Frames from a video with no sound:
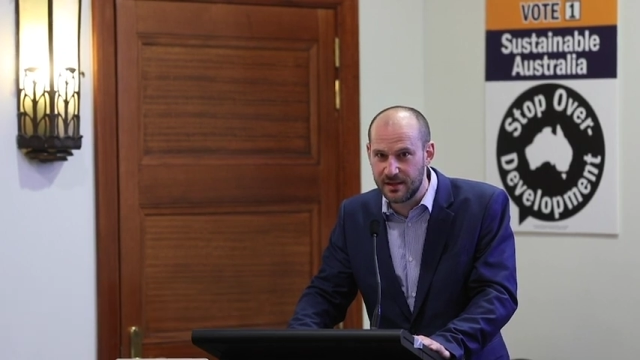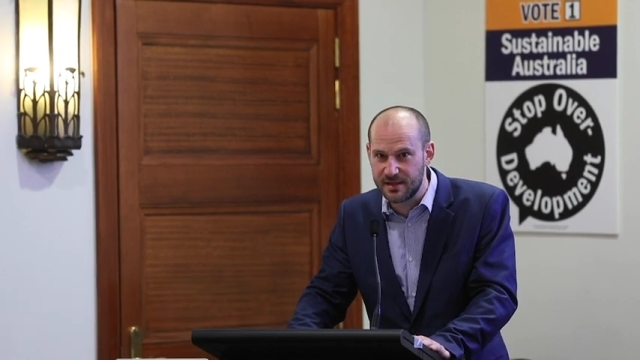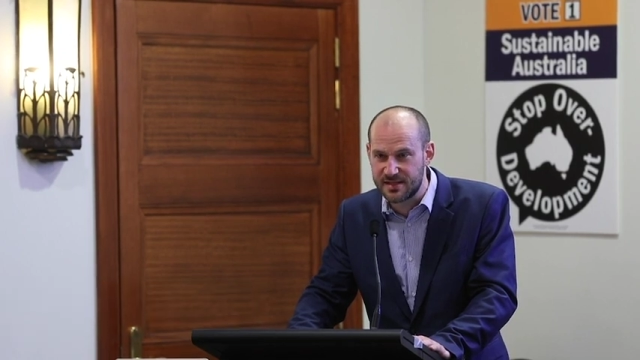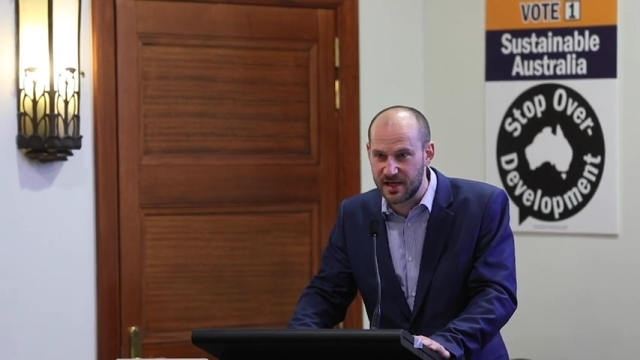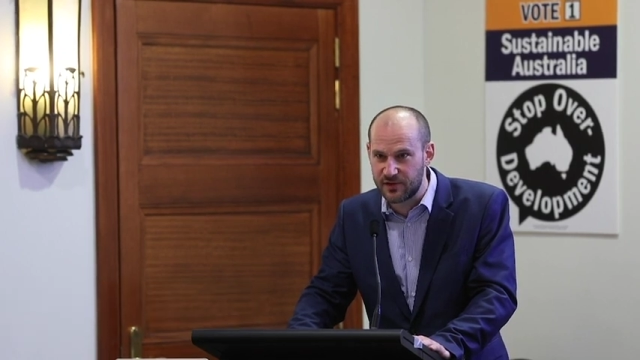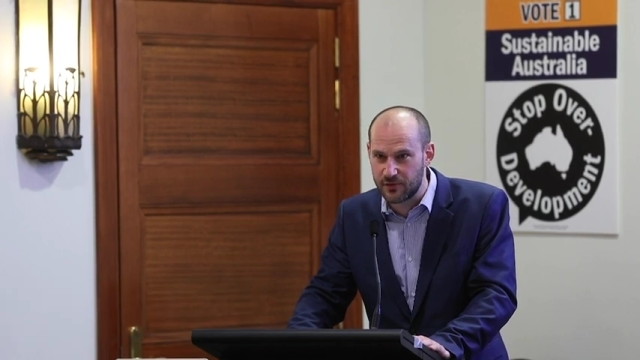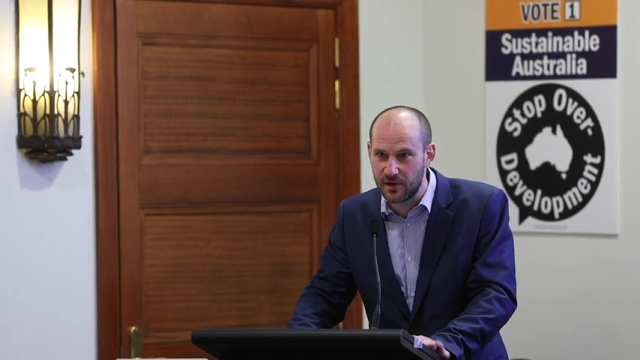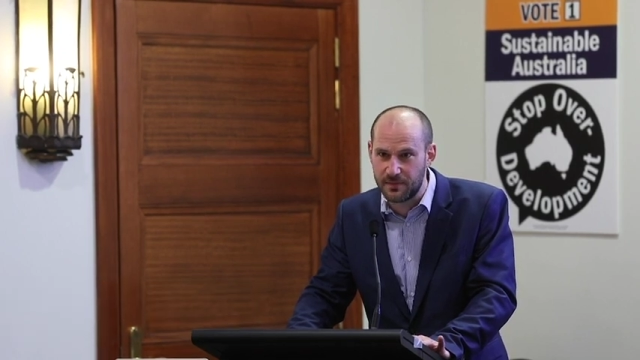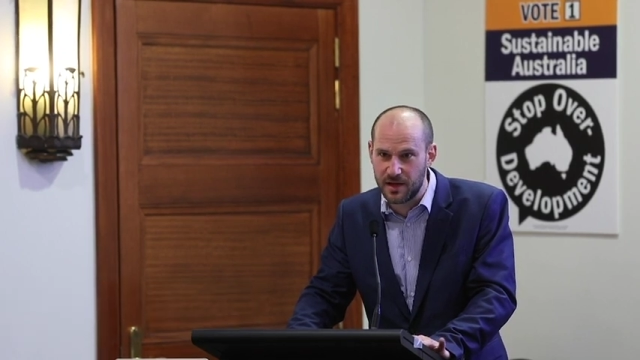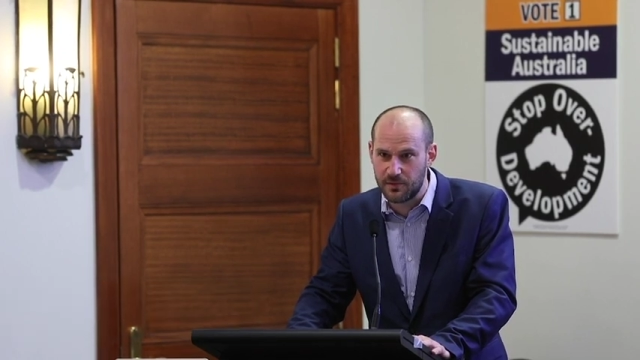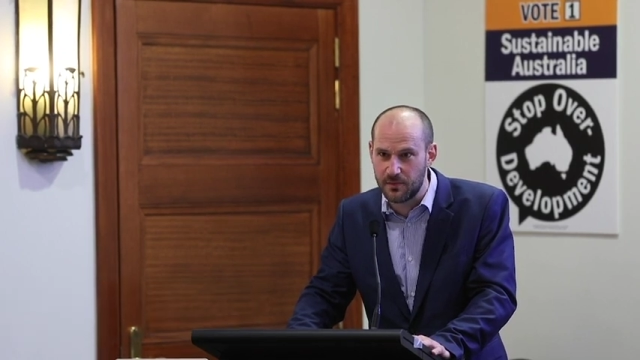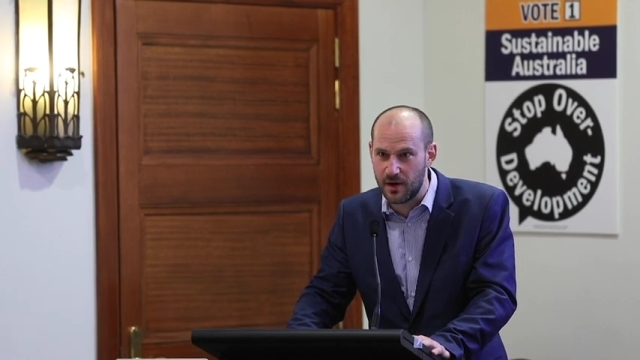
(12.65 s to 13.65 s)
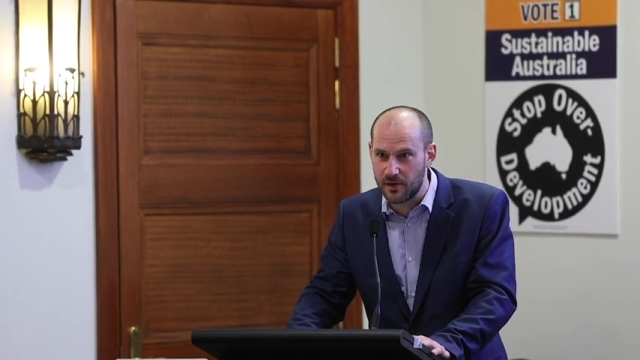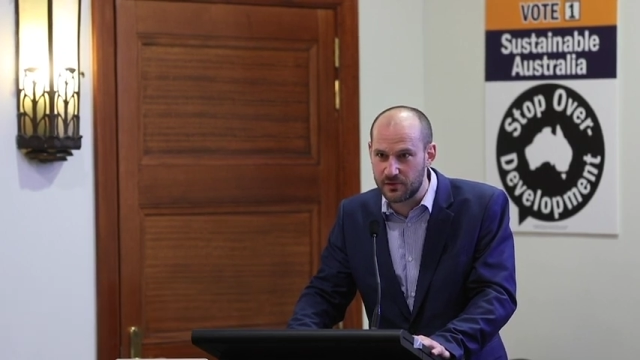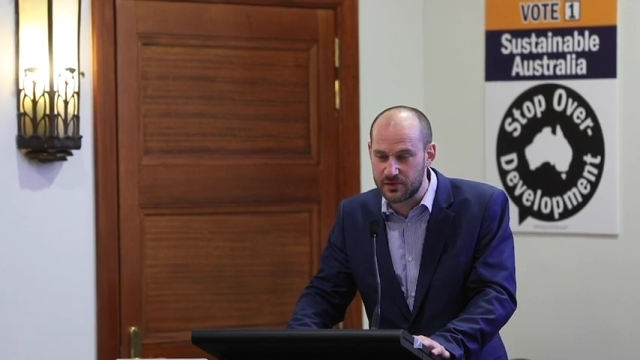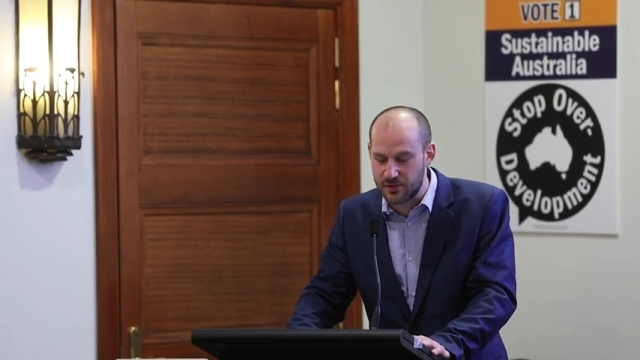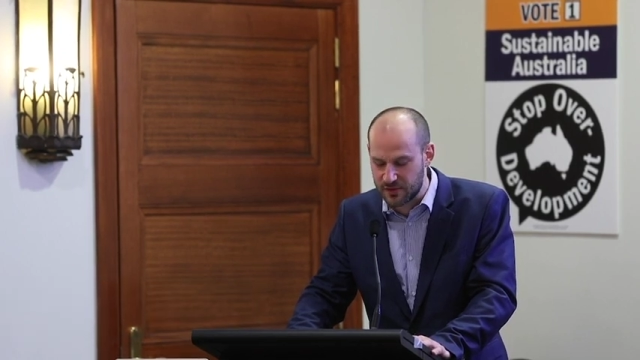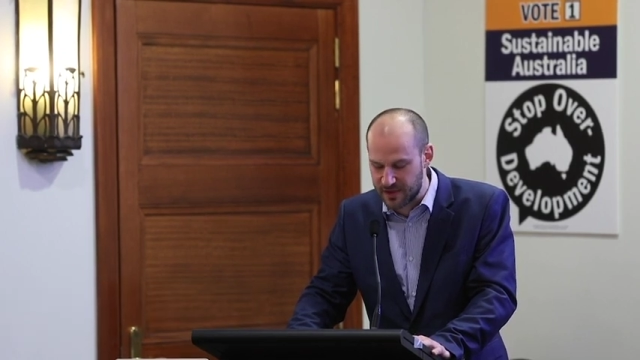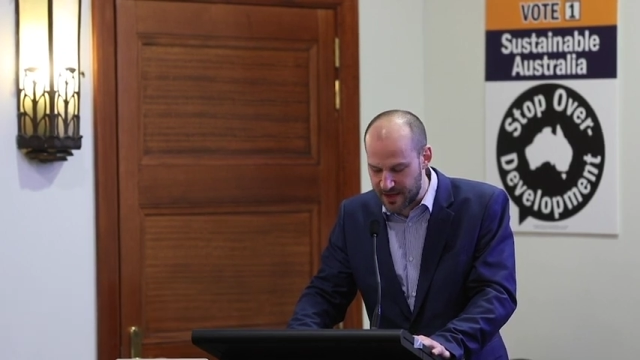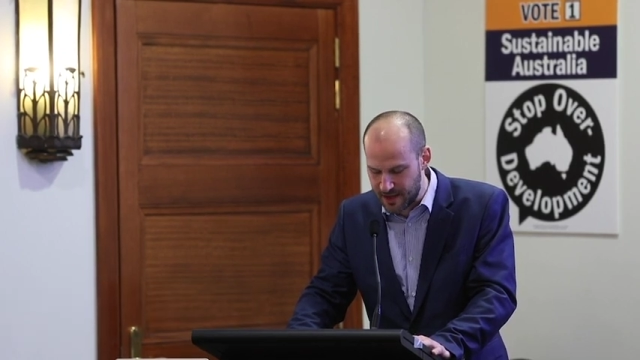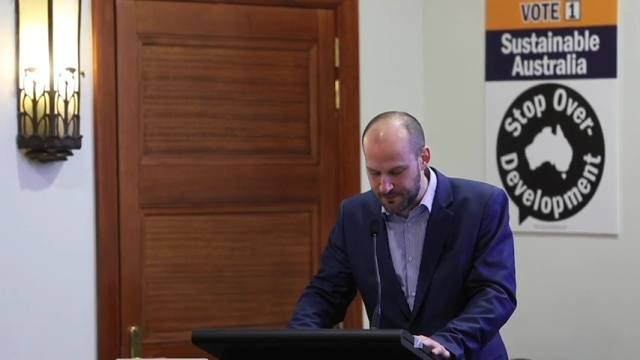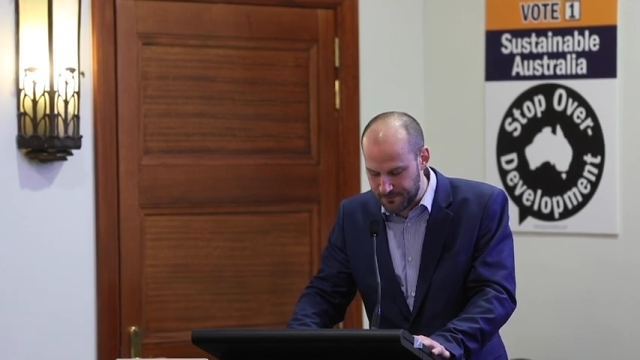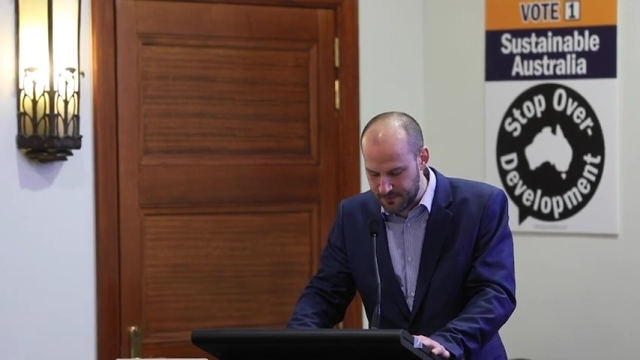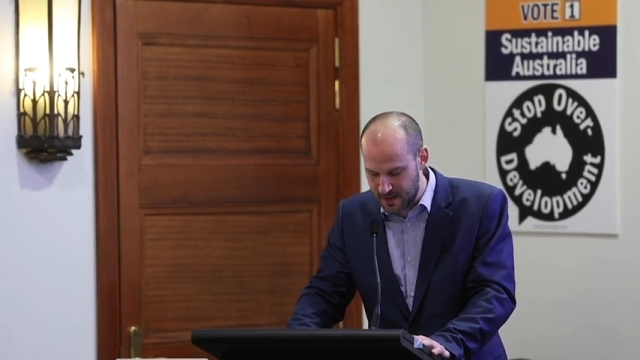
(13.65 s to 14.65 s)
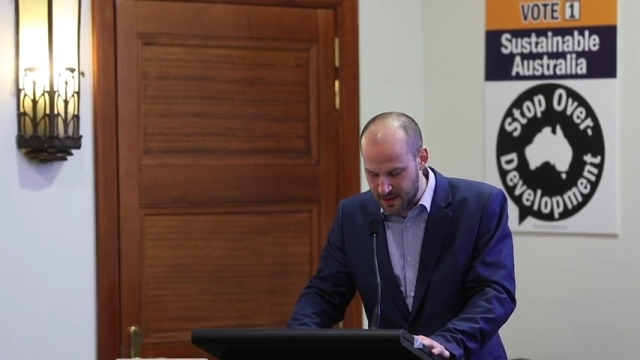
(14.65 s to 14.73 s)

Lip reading: etc., all the people Michael talked about,